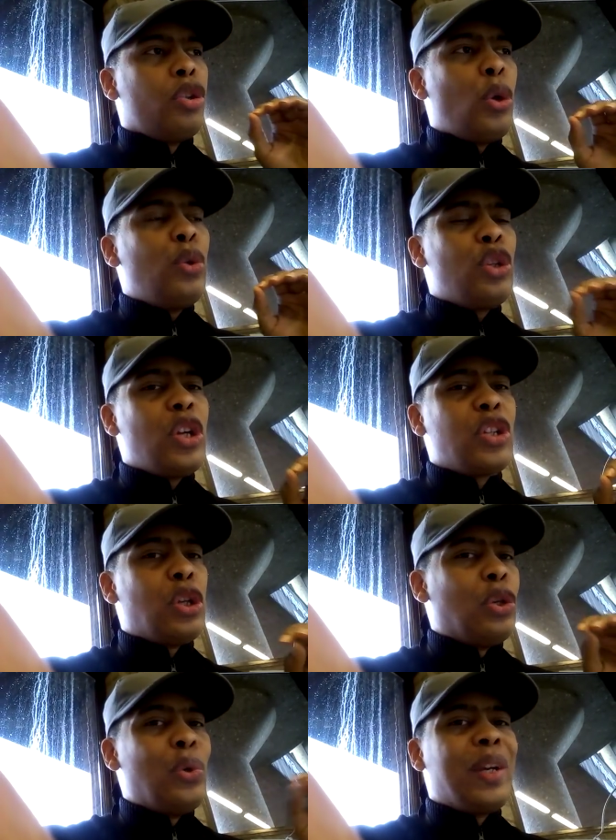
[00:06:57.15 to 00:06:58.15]
Don't
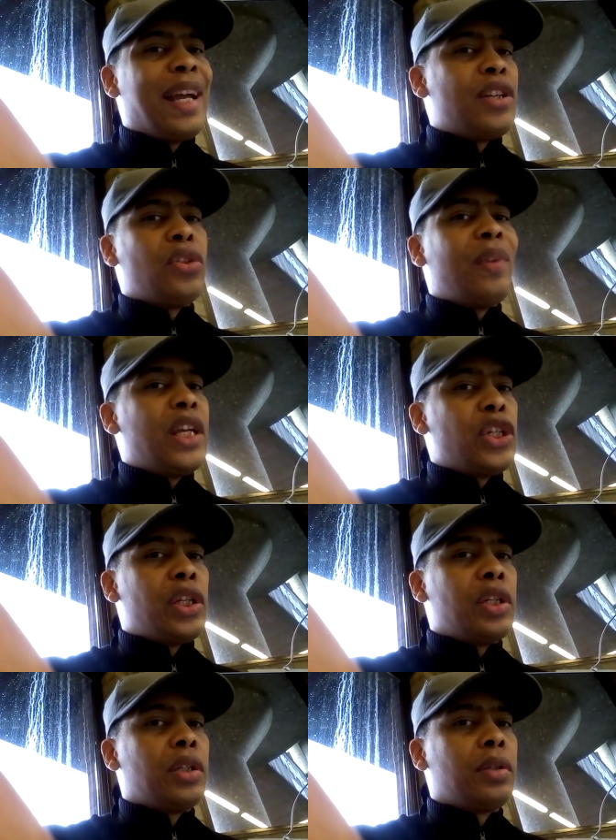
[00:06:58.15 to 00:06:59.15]
just look at
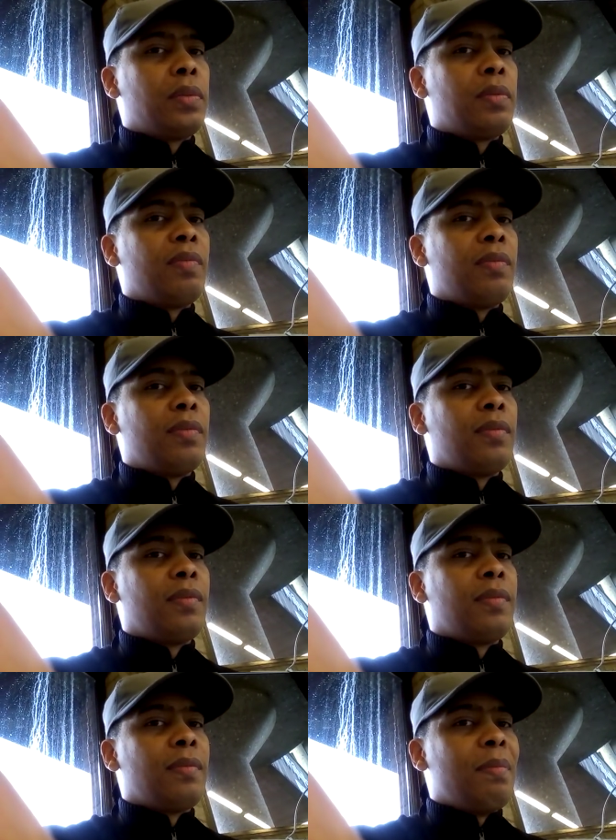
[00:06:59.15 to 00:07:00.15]
situation
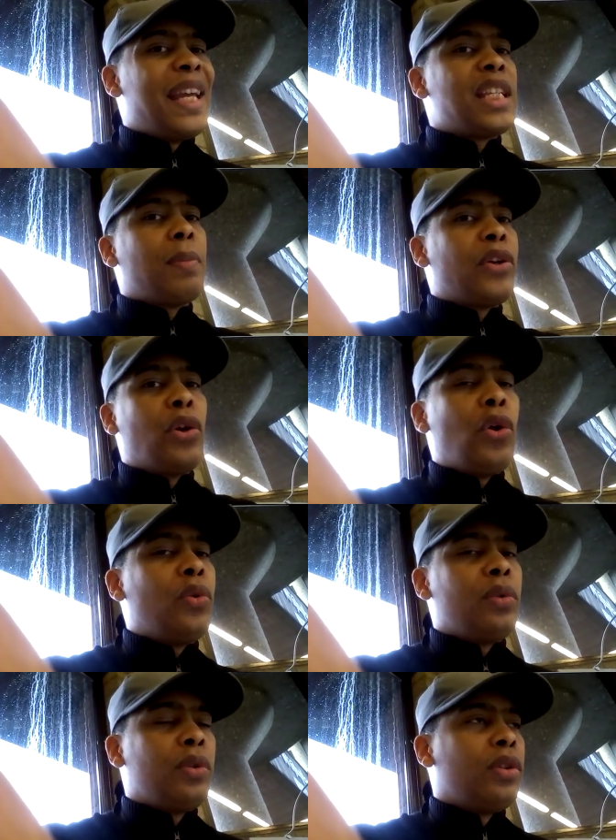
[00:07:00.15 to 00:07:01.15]
based upon your
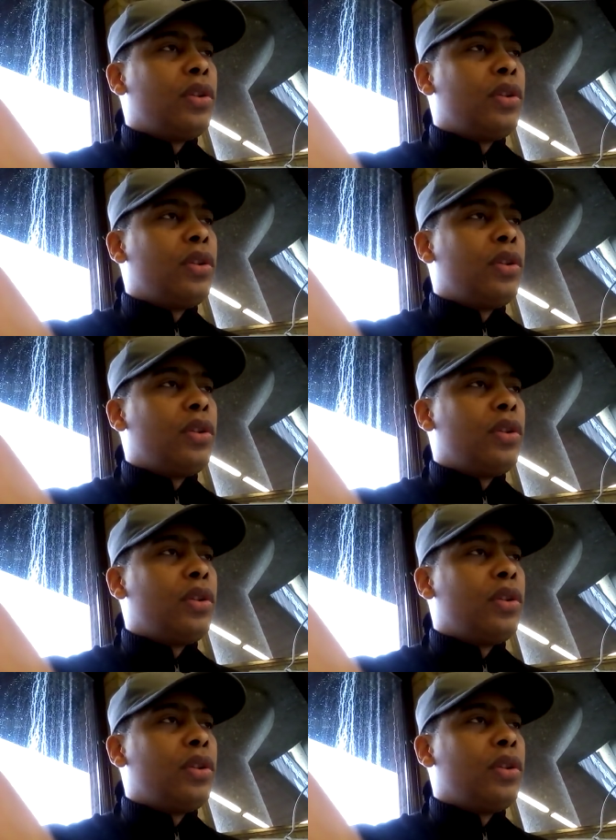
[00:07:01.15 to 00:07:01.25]
own